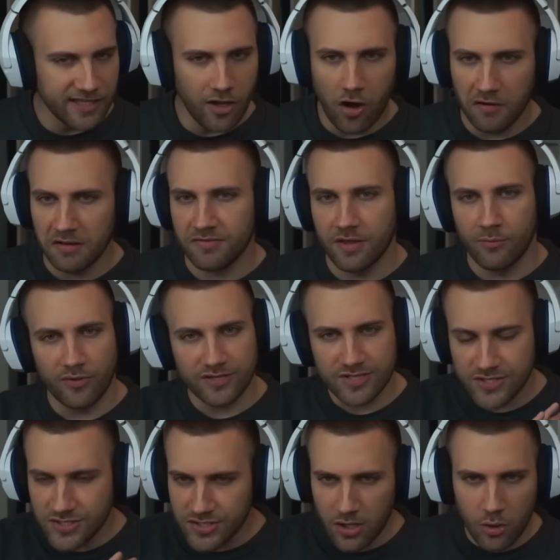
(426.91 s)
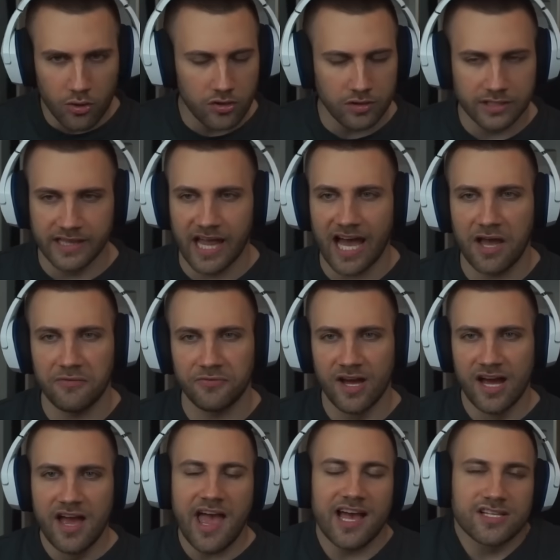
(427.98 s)
All of them were so good live,
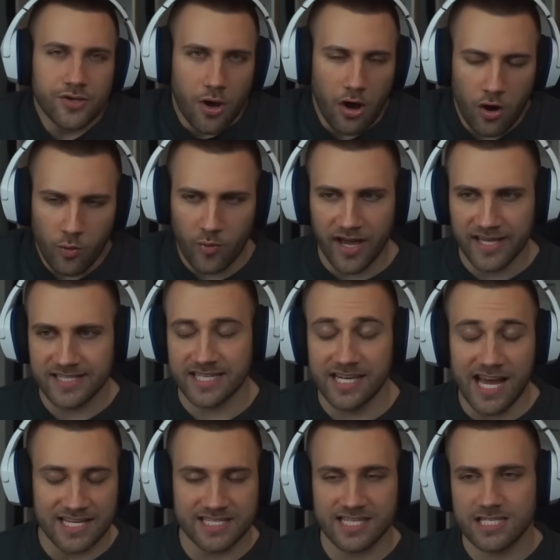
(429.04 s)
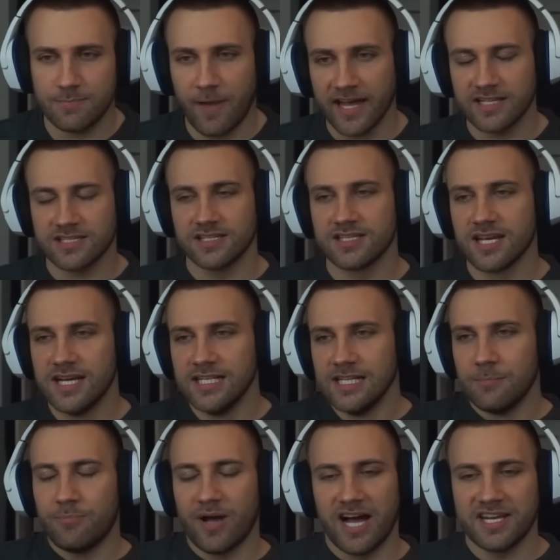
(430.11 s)
as always, and as expected.
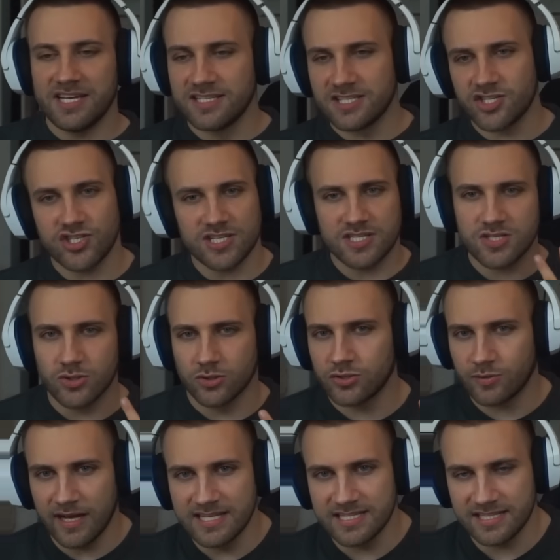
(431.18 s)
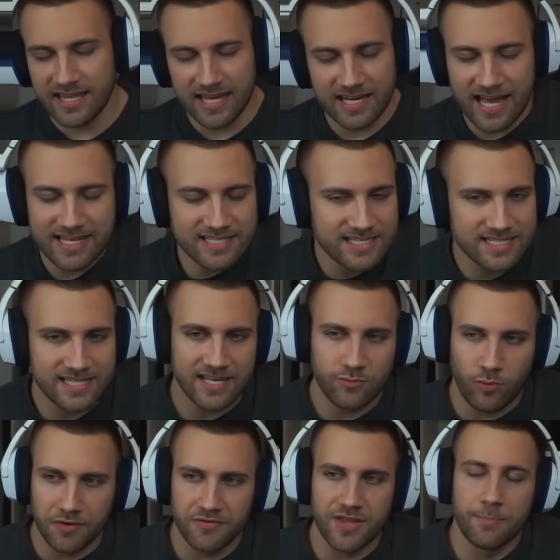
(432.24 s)
But it is just so crazy that, as I said,
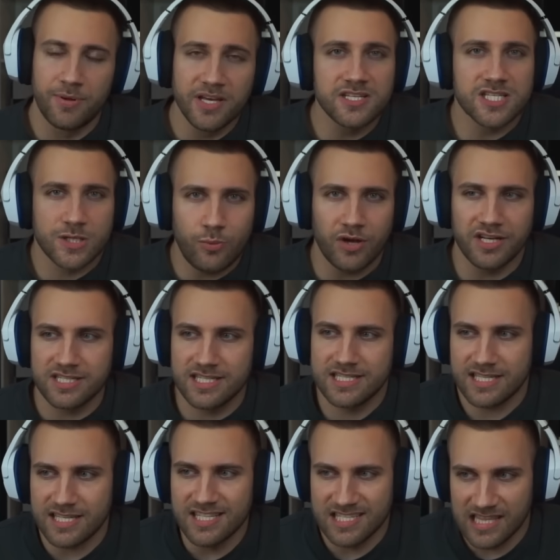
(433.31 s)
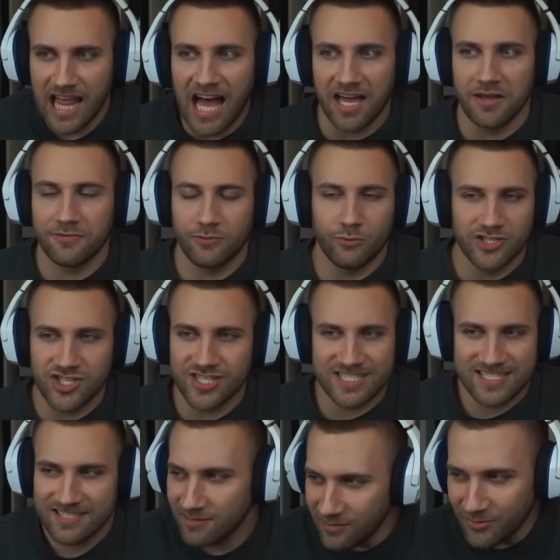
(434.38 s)
one of their biggest qualities is live, which
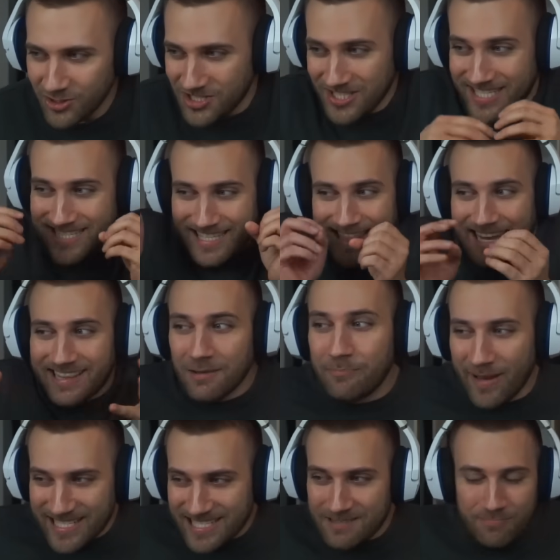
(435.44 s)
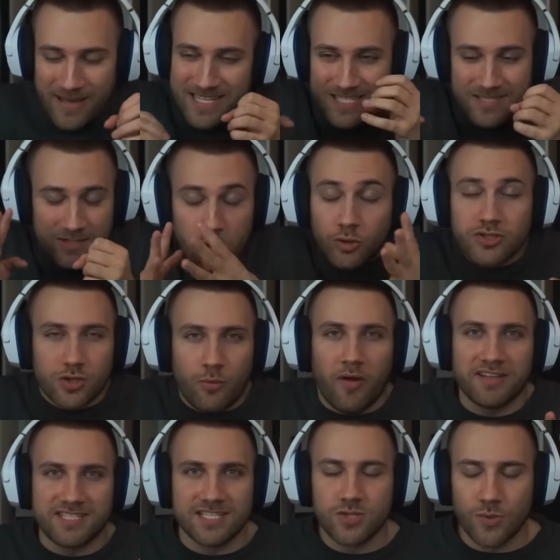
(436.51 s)
is like the best good
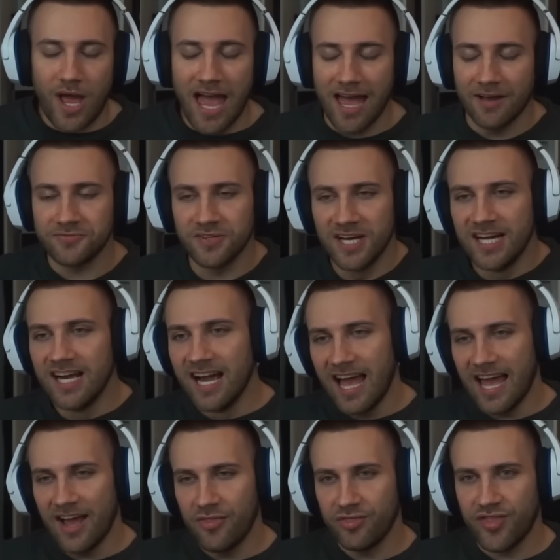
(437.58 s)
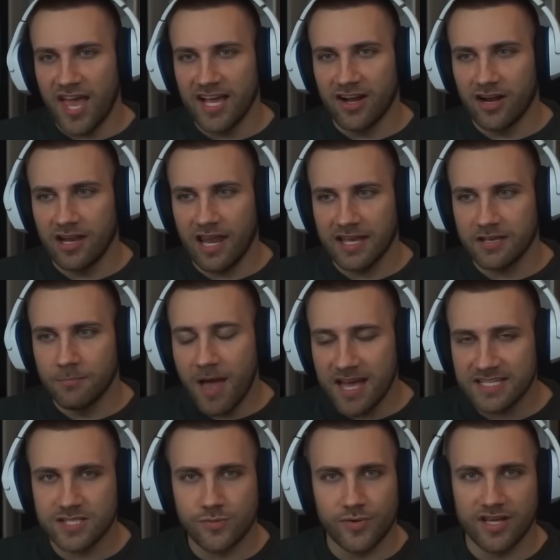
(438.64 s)
quality to have. And they are like
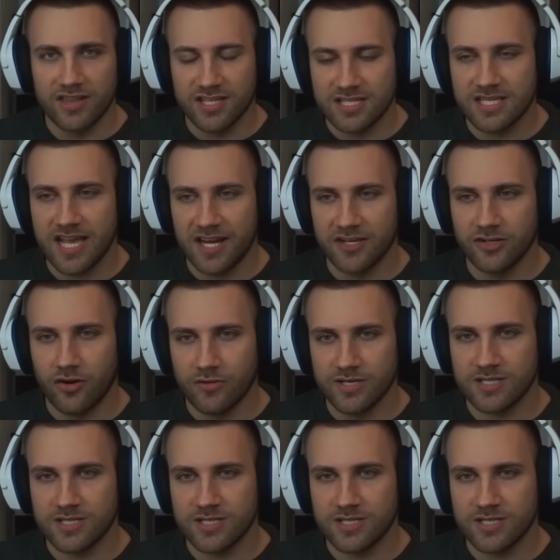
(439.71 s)
mastering this category.